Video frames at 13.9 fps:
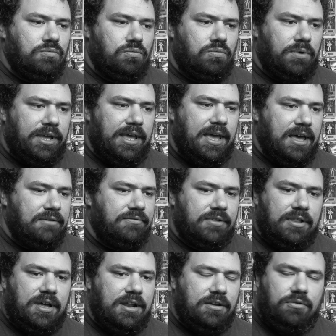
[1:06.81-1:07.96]
we have a
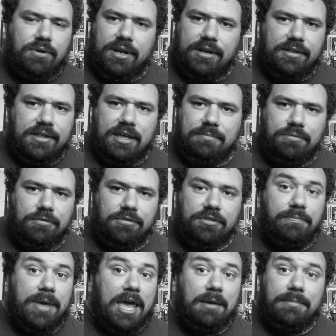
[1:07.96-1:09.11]
lot of great examples. The
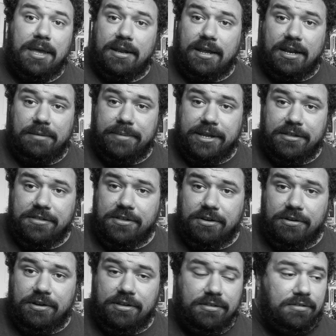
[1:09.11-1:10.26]
Batman animated
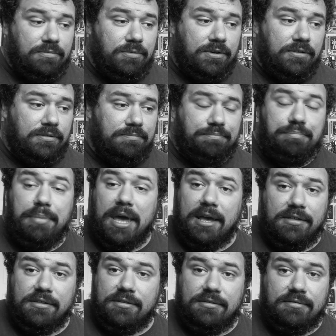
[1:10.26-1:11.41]
series is one of the
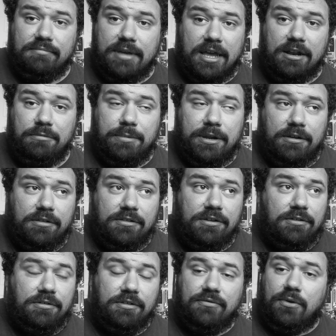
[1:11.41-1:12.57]
best animated
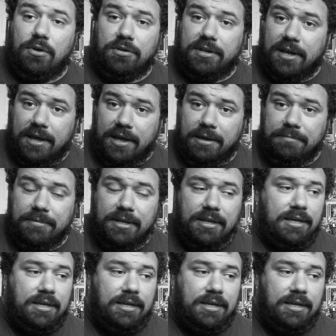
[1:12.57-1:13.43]
series of all time.